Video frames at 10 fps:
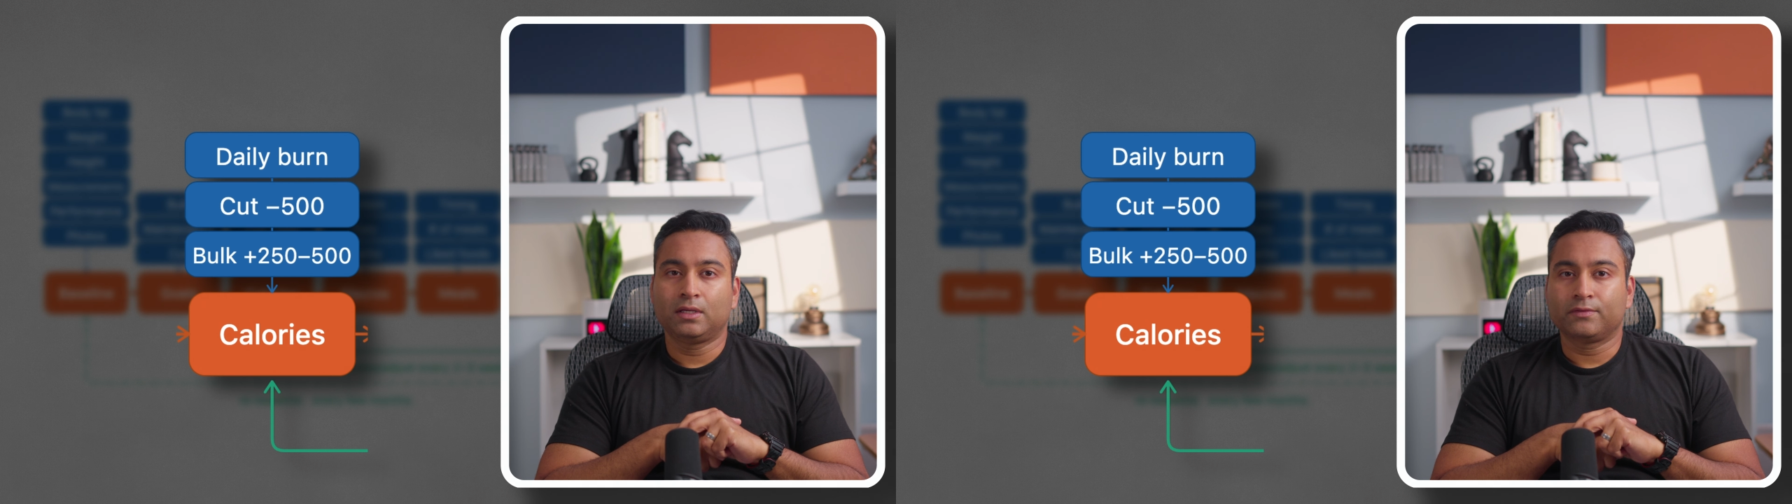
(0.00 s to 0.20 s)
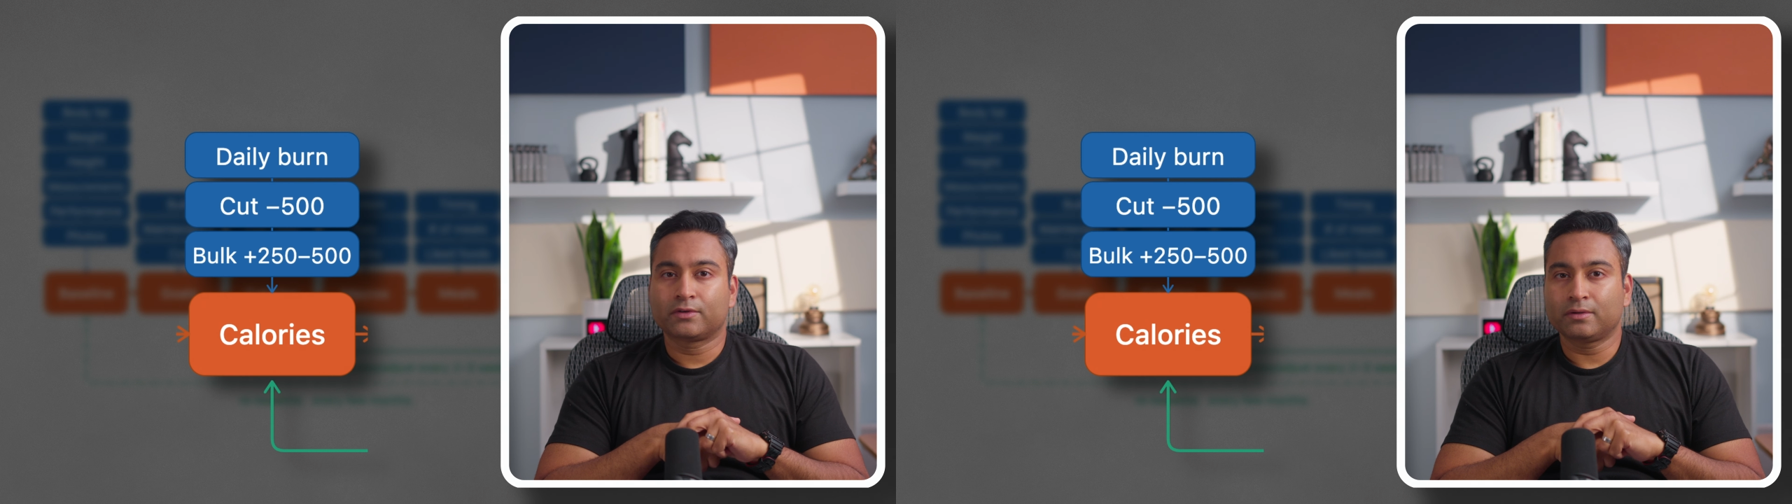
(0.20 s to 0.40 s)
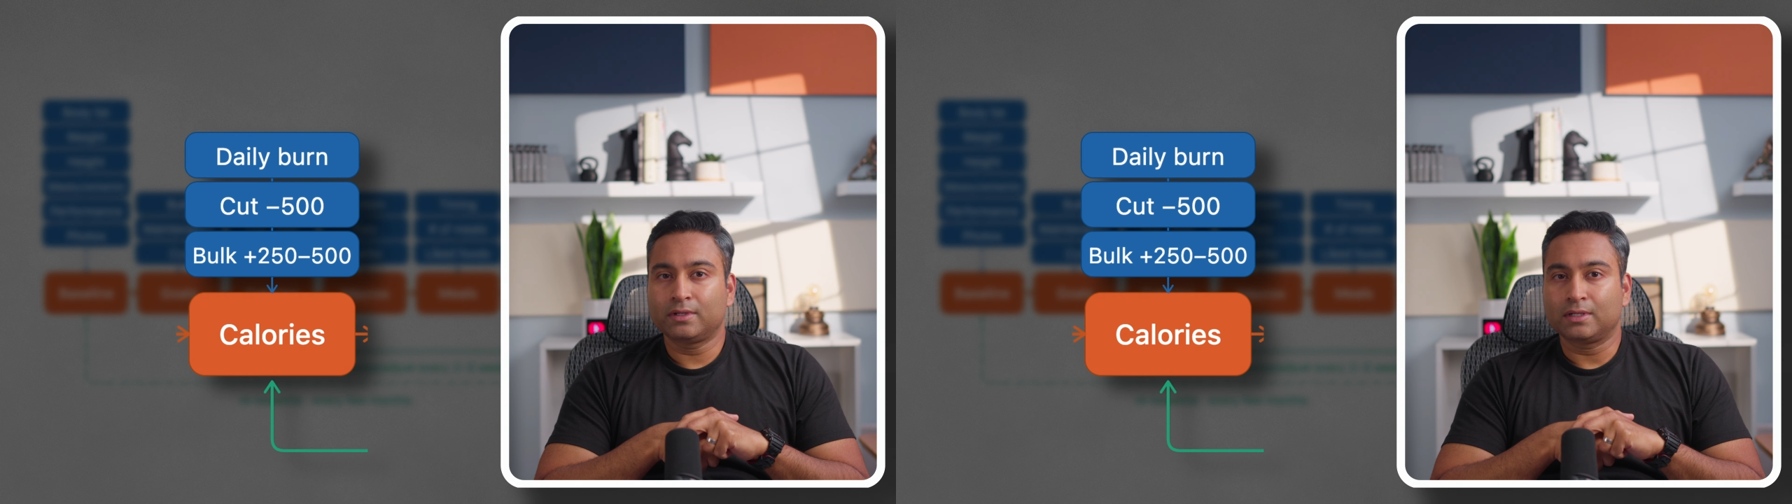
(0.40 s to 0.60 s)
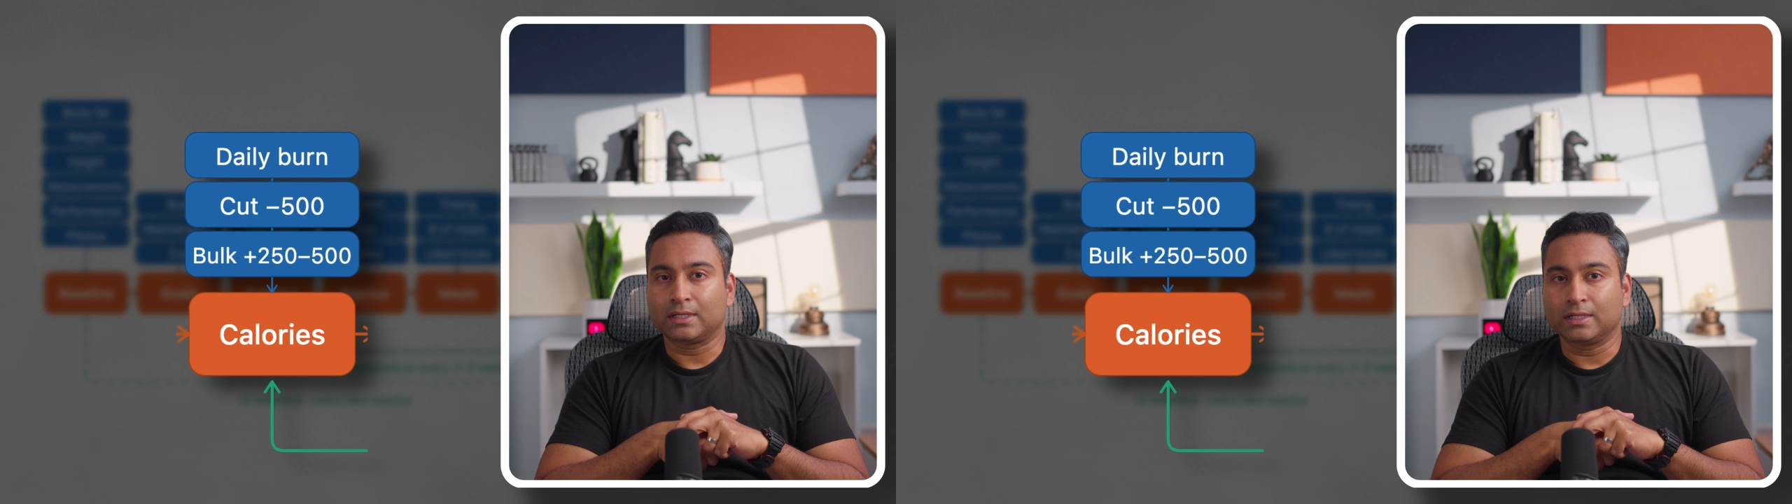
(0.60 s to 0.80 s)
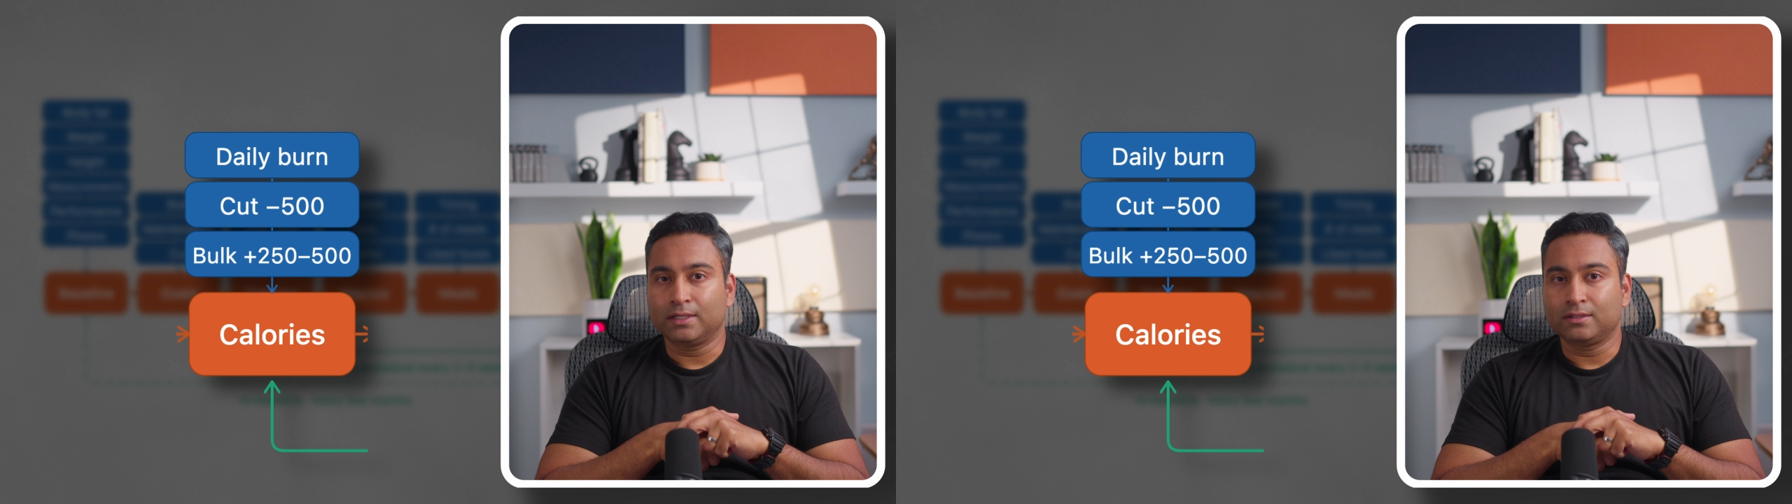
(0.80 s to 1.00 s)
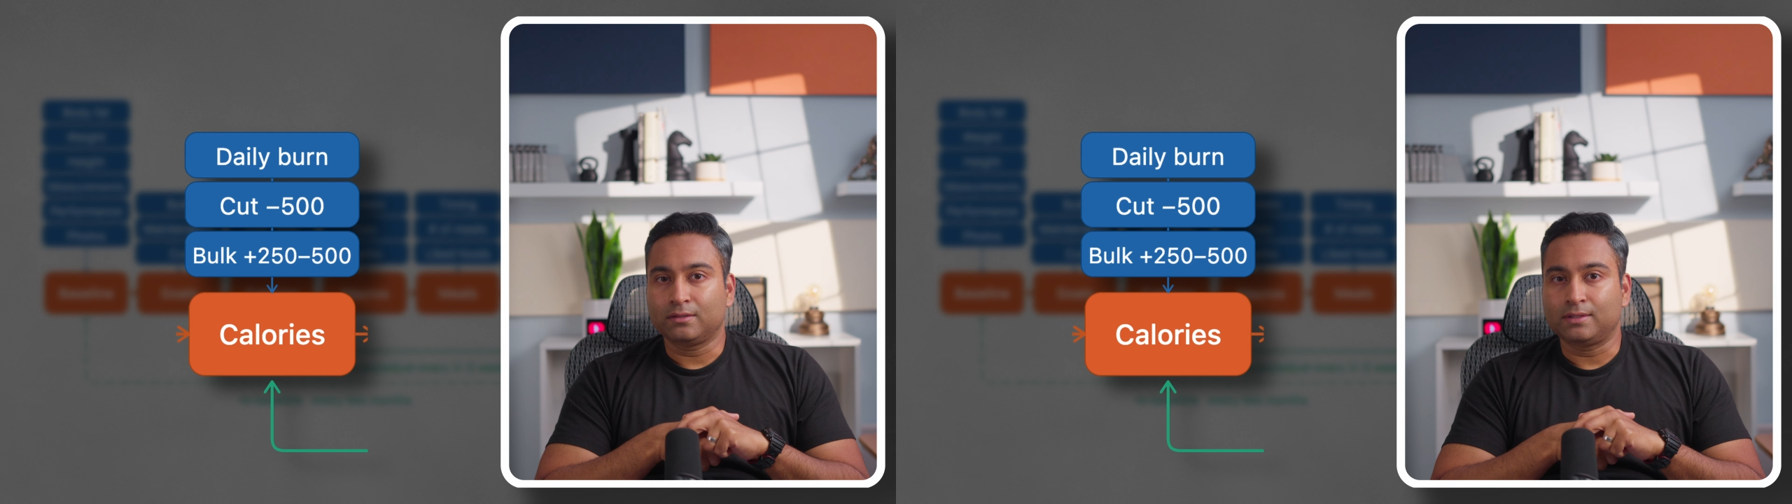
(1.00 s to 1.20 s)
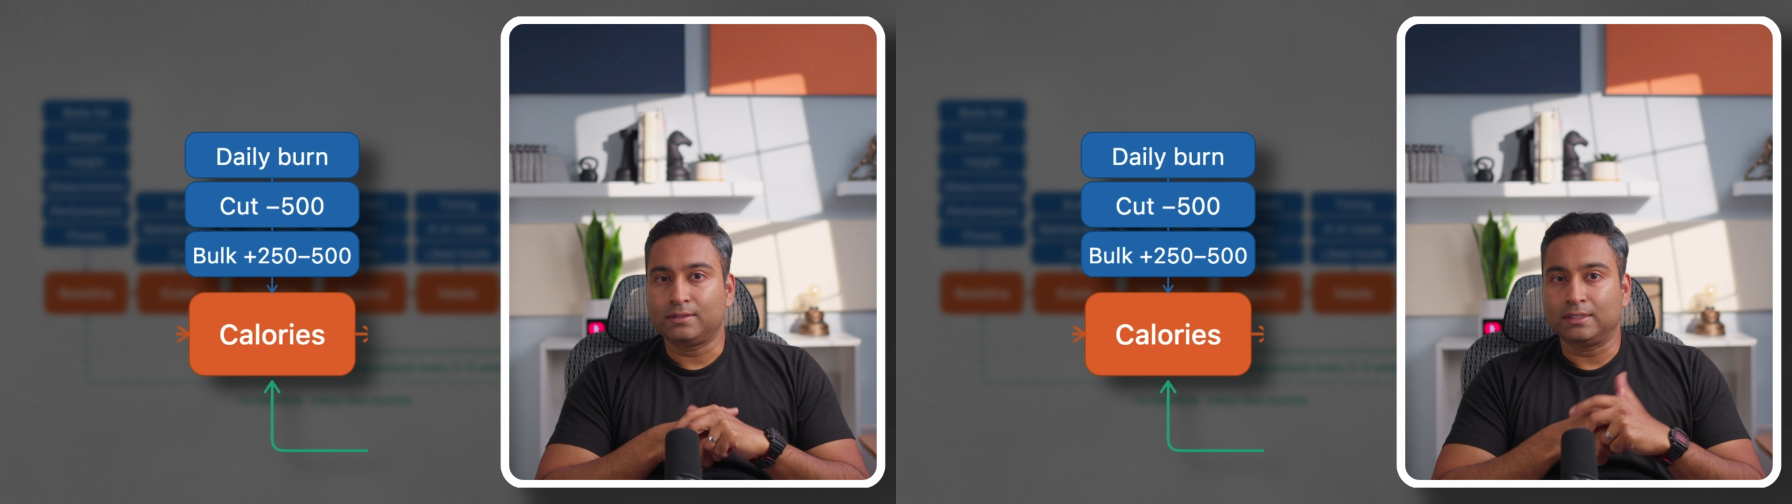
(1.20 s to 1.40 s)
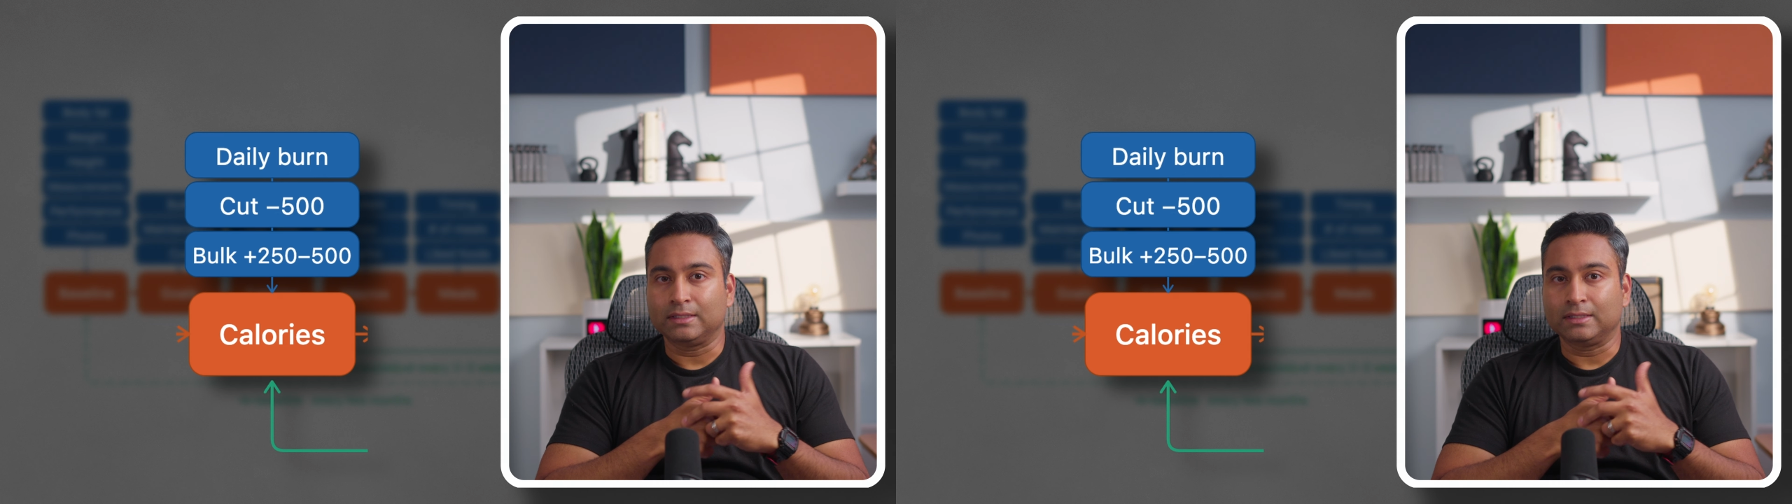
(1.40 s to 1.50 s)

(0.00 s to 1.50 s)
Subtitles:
If you're going on a cut, you need to